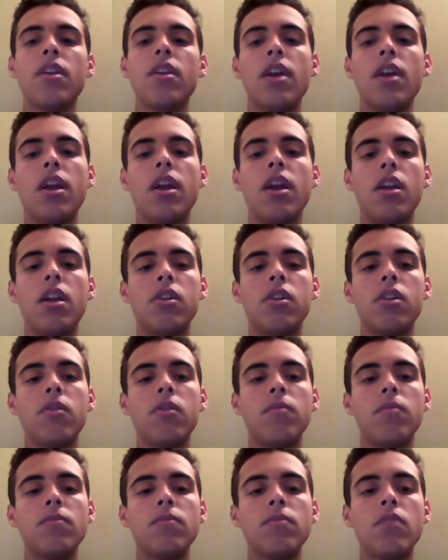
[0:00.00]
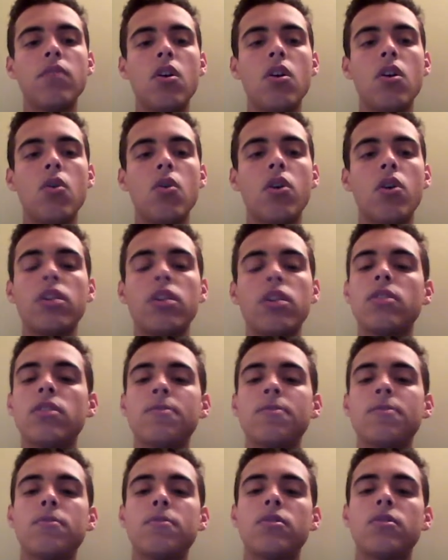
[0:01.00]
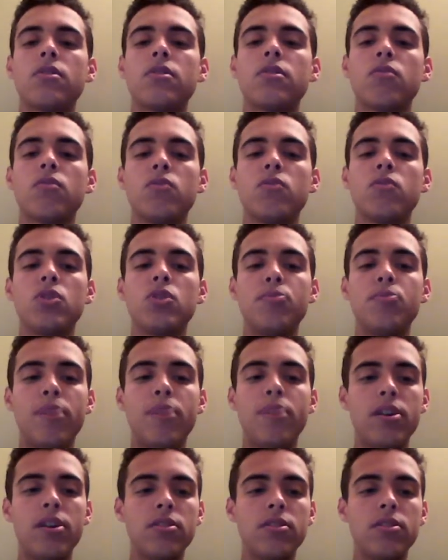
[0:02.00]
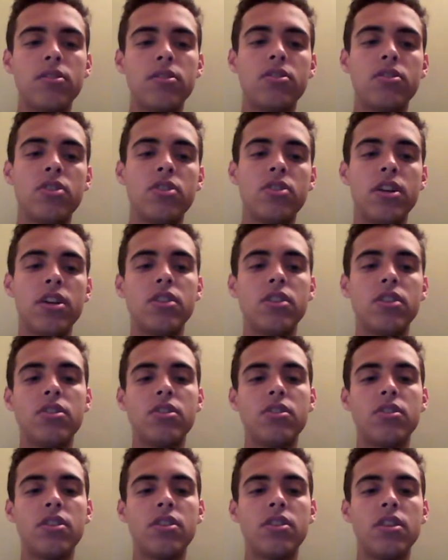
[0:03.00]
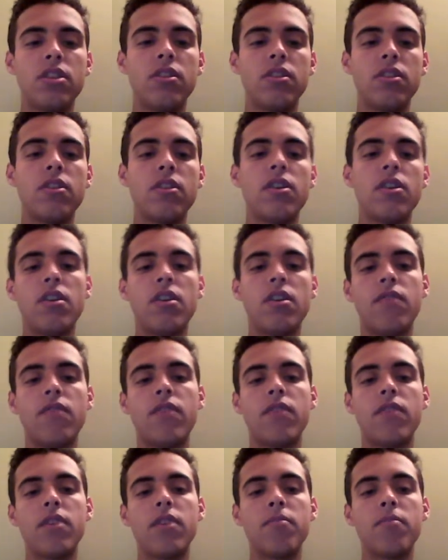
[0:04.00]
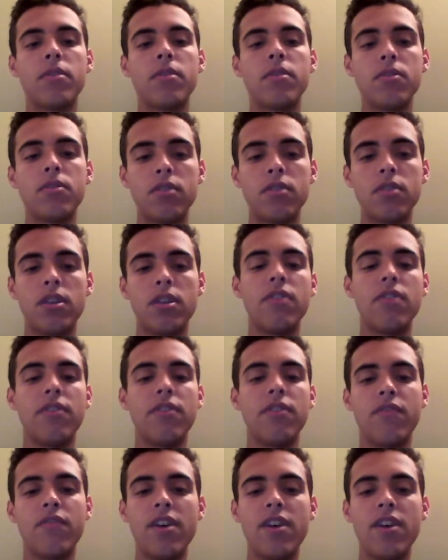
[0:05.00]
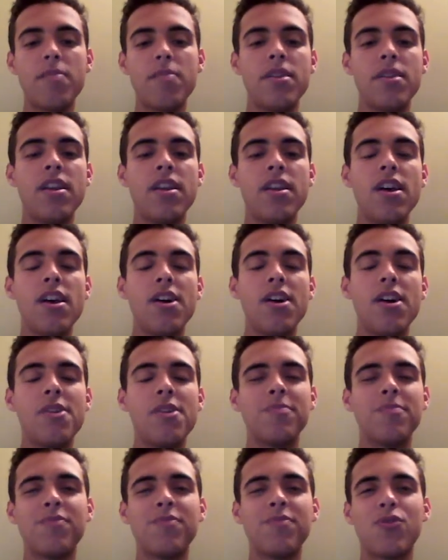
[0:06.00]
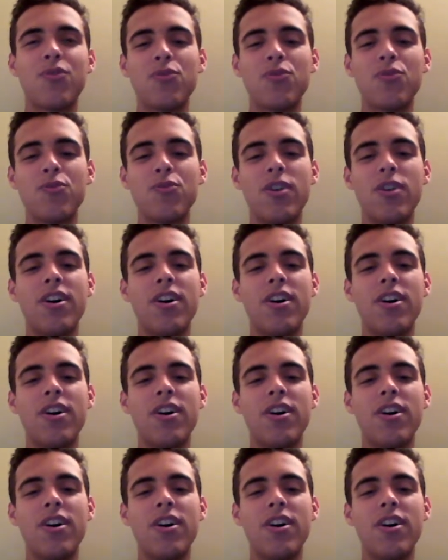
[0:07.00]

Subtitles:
and organisms respond to their changes in their environment through